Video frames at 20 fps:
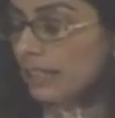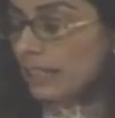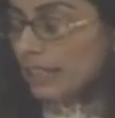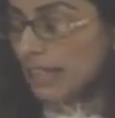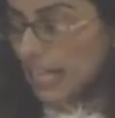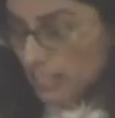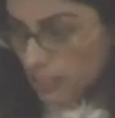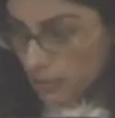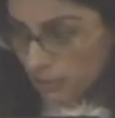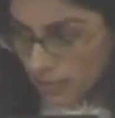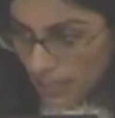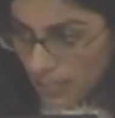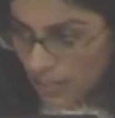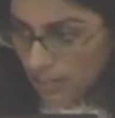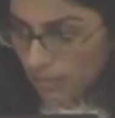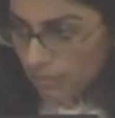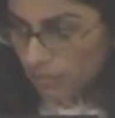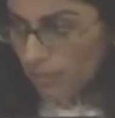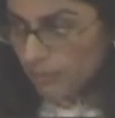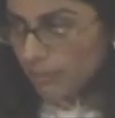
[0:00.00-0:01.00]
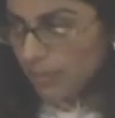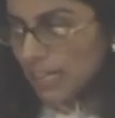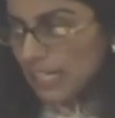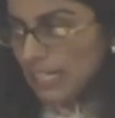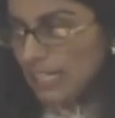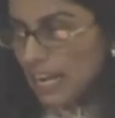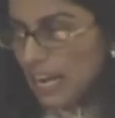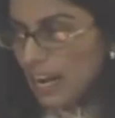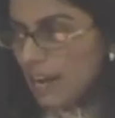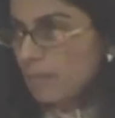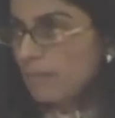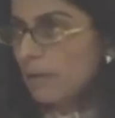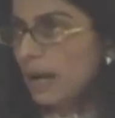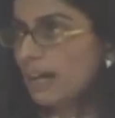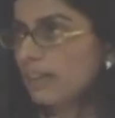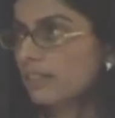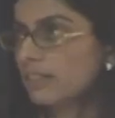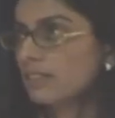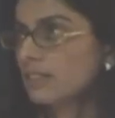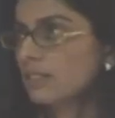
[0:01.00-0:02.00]
Last week, we filed 8
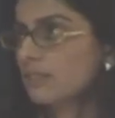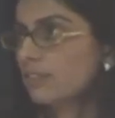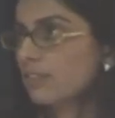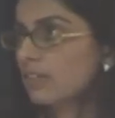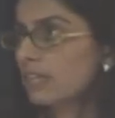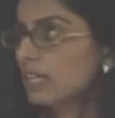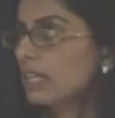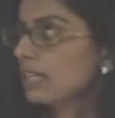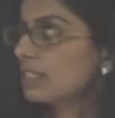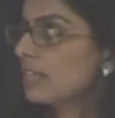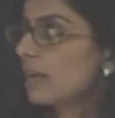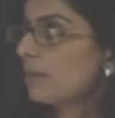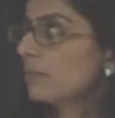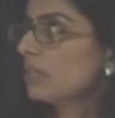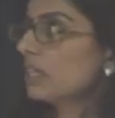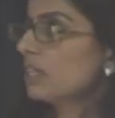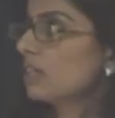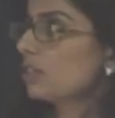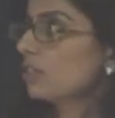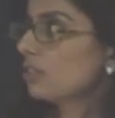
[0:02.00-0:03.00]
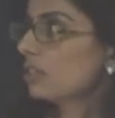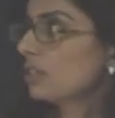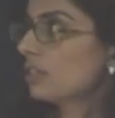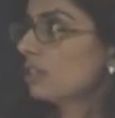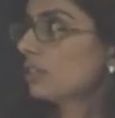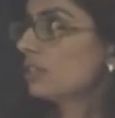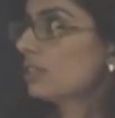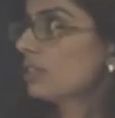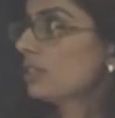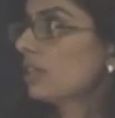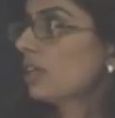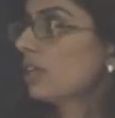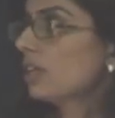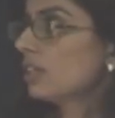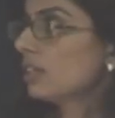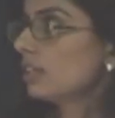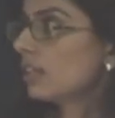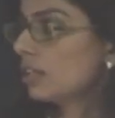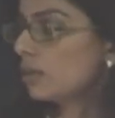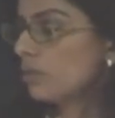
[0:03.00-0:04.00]
patents for re-examination
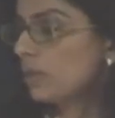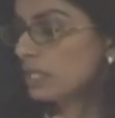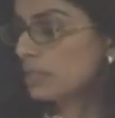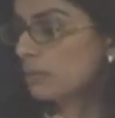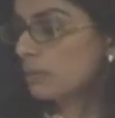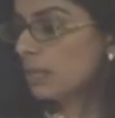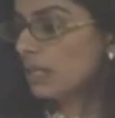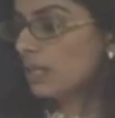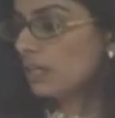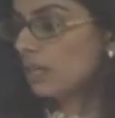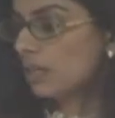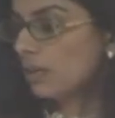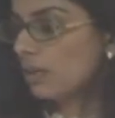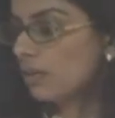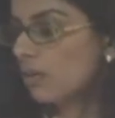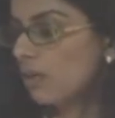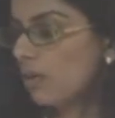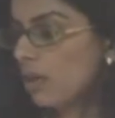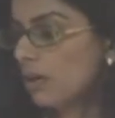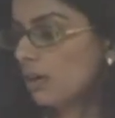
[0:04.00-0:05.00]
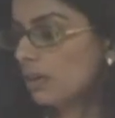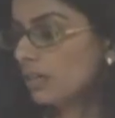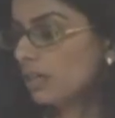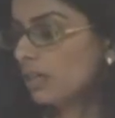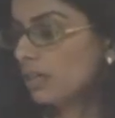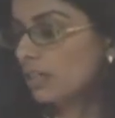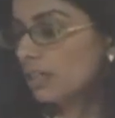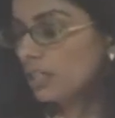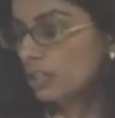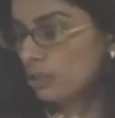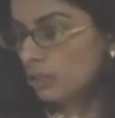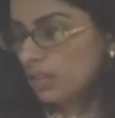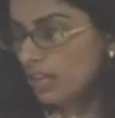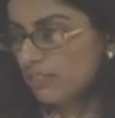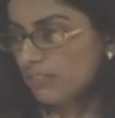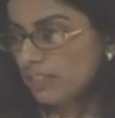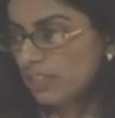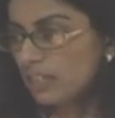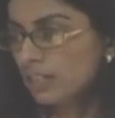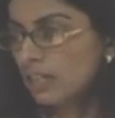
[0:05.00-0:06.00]
in the USPTO on
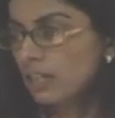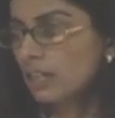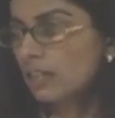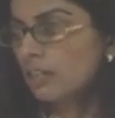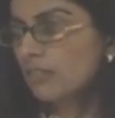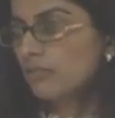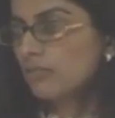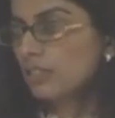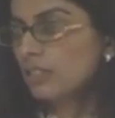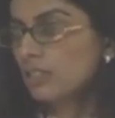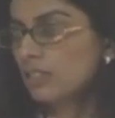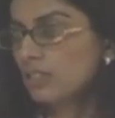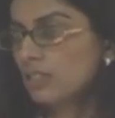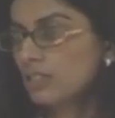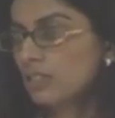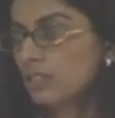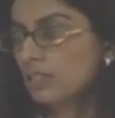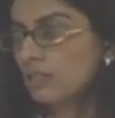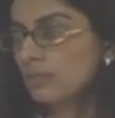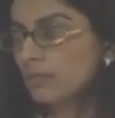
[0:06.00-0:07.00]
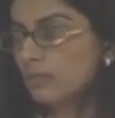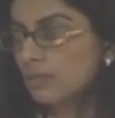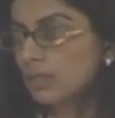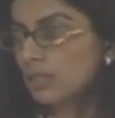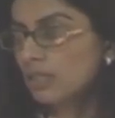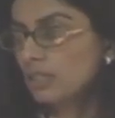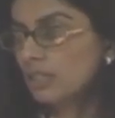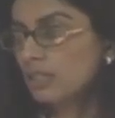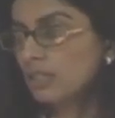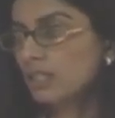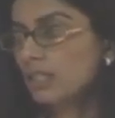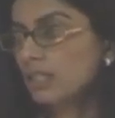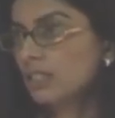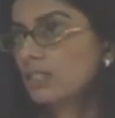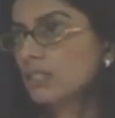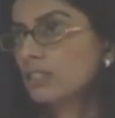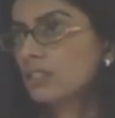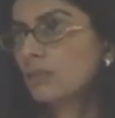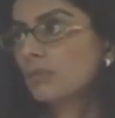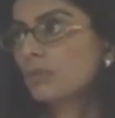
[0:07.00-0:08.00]
ritonavir, which is marketed and
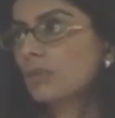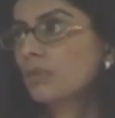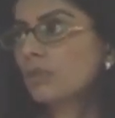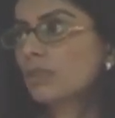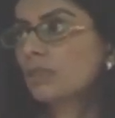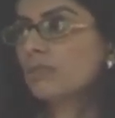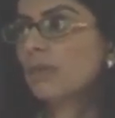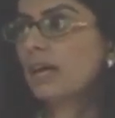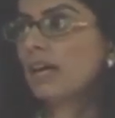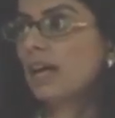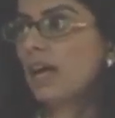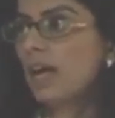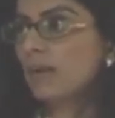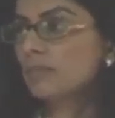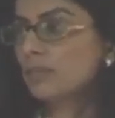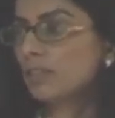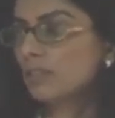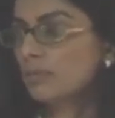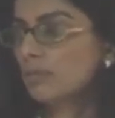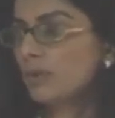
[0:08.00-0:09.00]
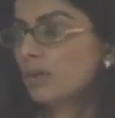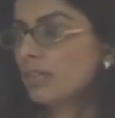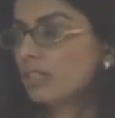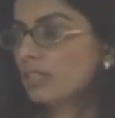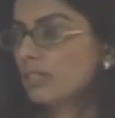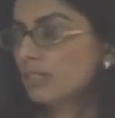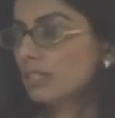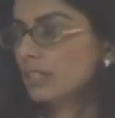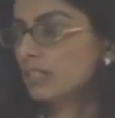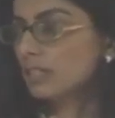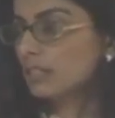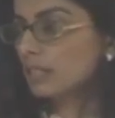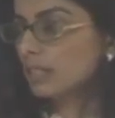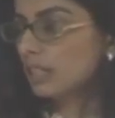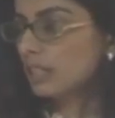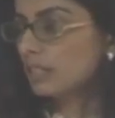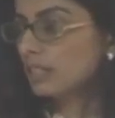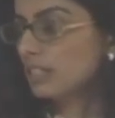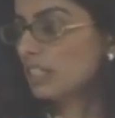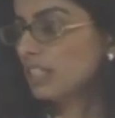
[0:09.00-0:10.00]
distributed by Abbott Laboratories.
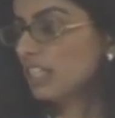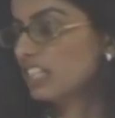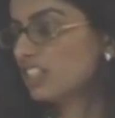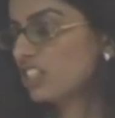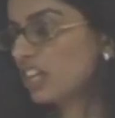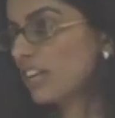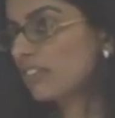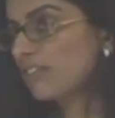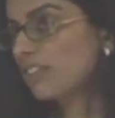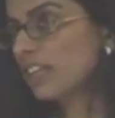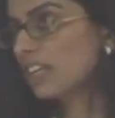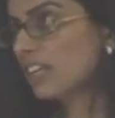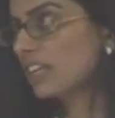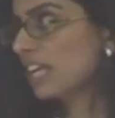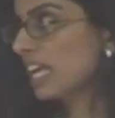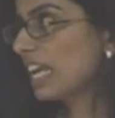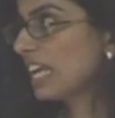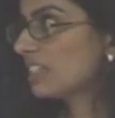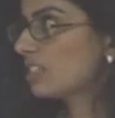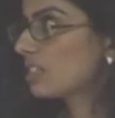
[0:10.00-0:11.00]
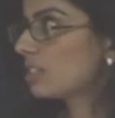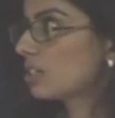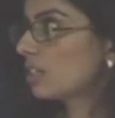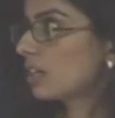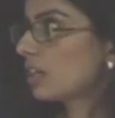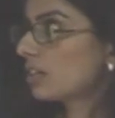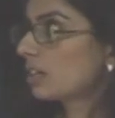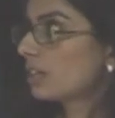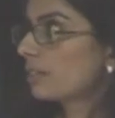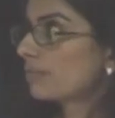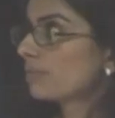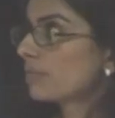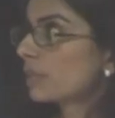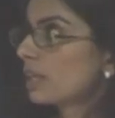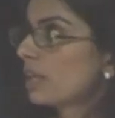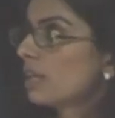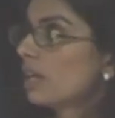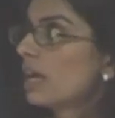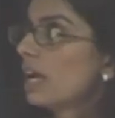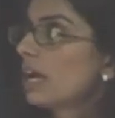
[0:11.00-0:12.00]
It's an HIV and AIDS drug.
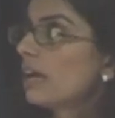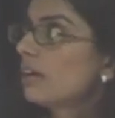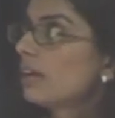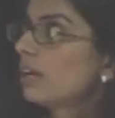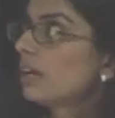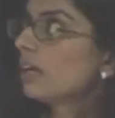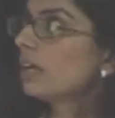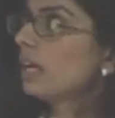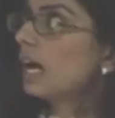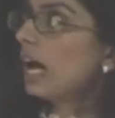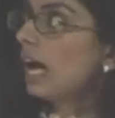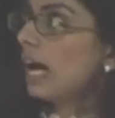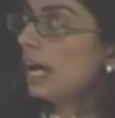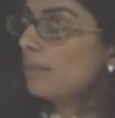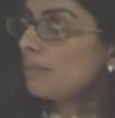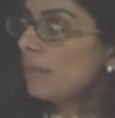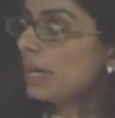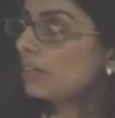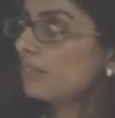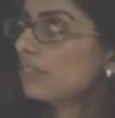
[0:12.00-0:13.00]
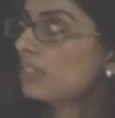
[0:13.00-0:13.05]
IMAC,